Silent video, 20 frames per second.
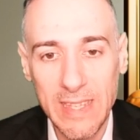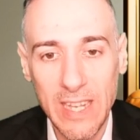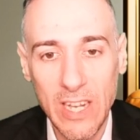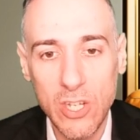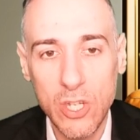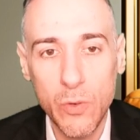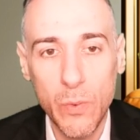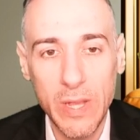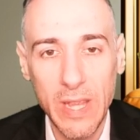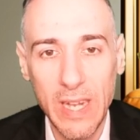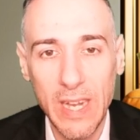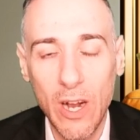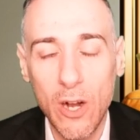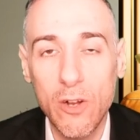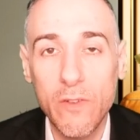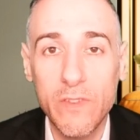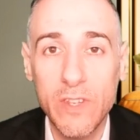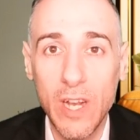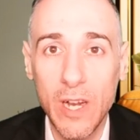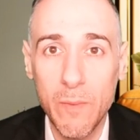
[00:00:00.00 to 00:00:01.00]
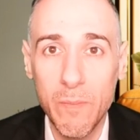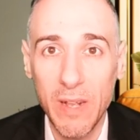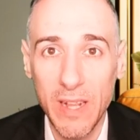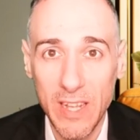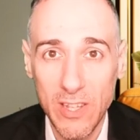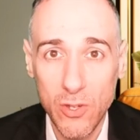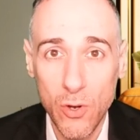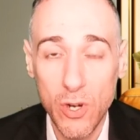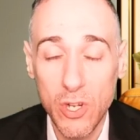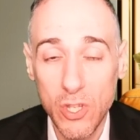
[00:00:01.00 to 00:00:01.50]
essentially what the narrative is going to be.
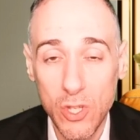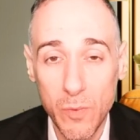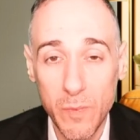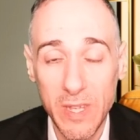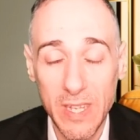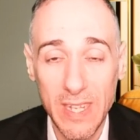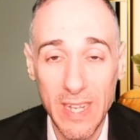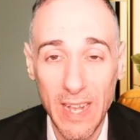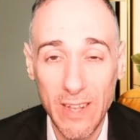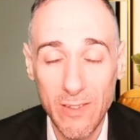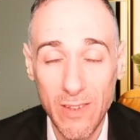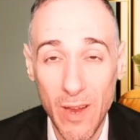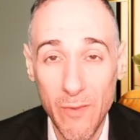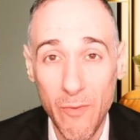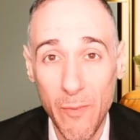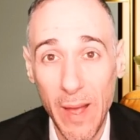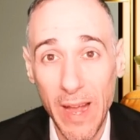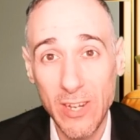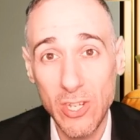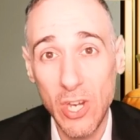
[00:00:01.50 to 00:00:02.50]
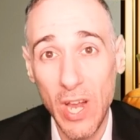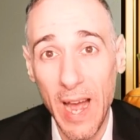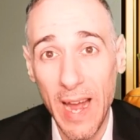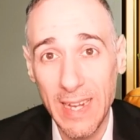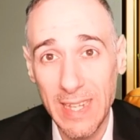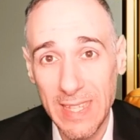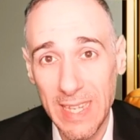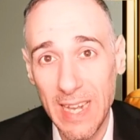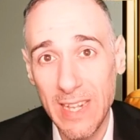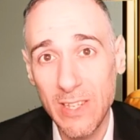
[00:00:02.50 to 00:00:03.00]
Let's go ahead and zoom into the daily time frame. Actually,
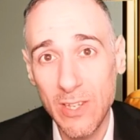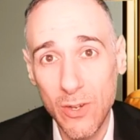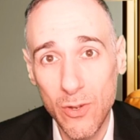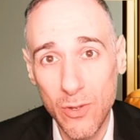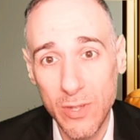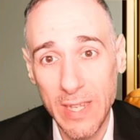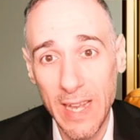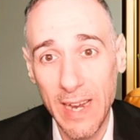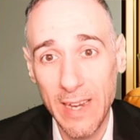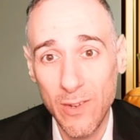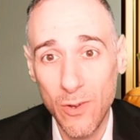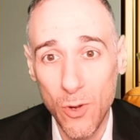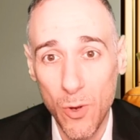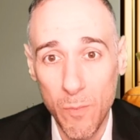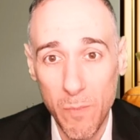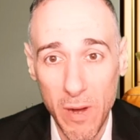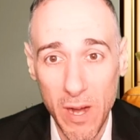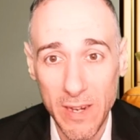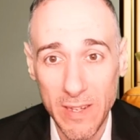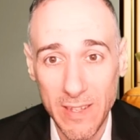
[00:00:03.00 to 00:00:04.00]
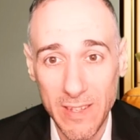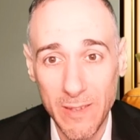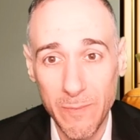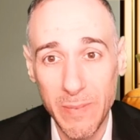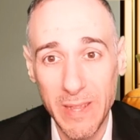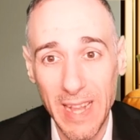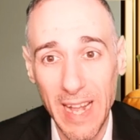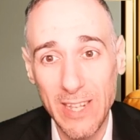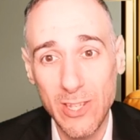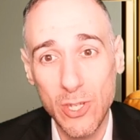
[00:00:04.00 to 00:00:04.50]
identical technical boxes,
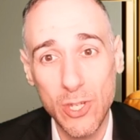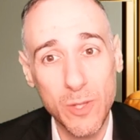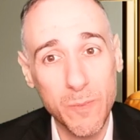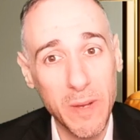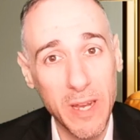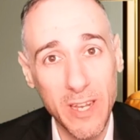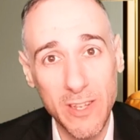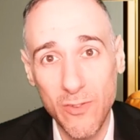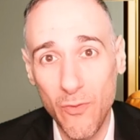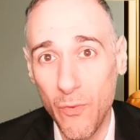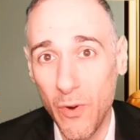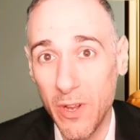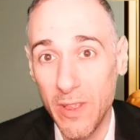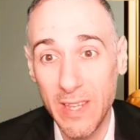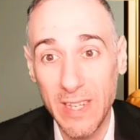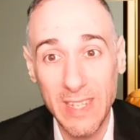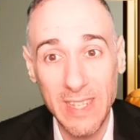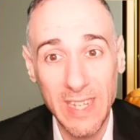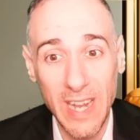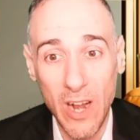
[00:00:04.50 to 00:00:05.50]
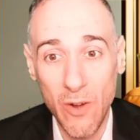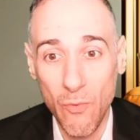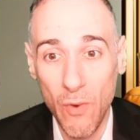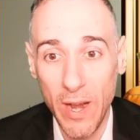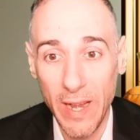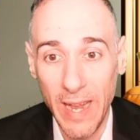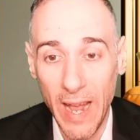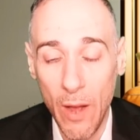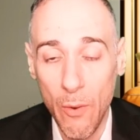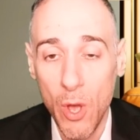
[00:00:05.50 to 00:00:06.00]
but that's just because of where things stand
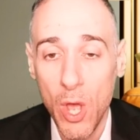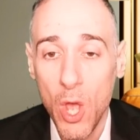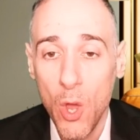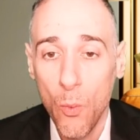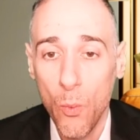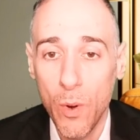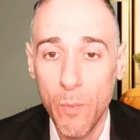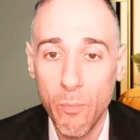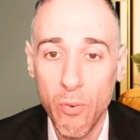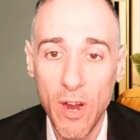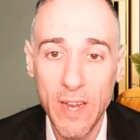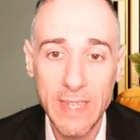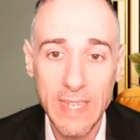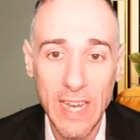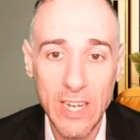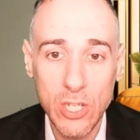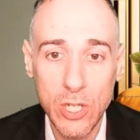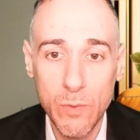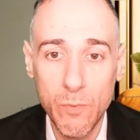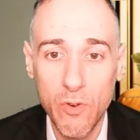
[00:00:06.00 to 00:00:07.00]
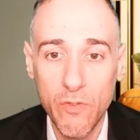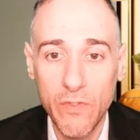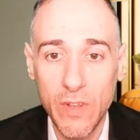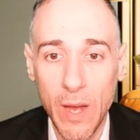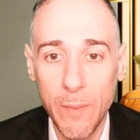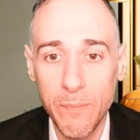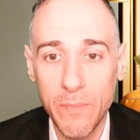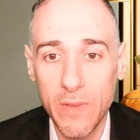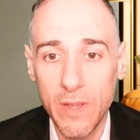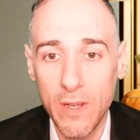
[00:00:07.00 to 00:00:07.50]
right now. When price actually moved
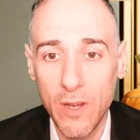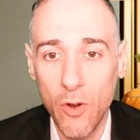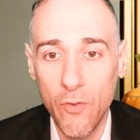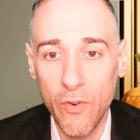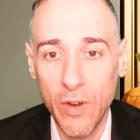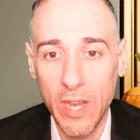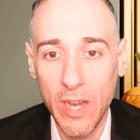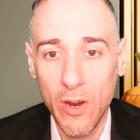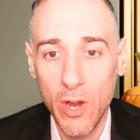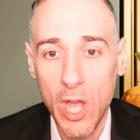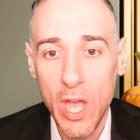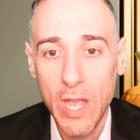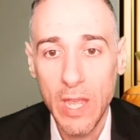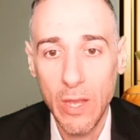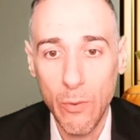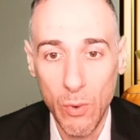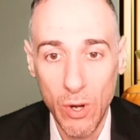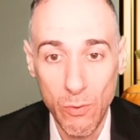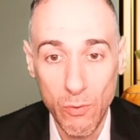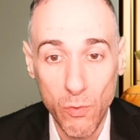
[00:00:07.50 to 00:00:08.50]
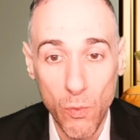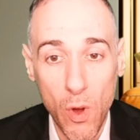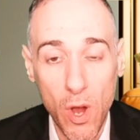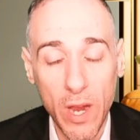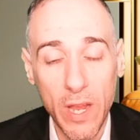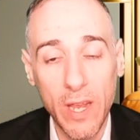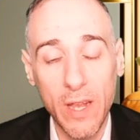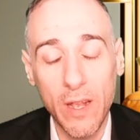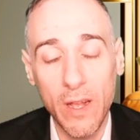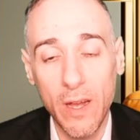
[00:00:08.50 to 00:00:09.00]
up over here, when it was
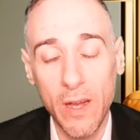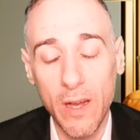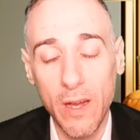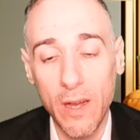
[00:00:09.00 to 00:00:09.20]
walking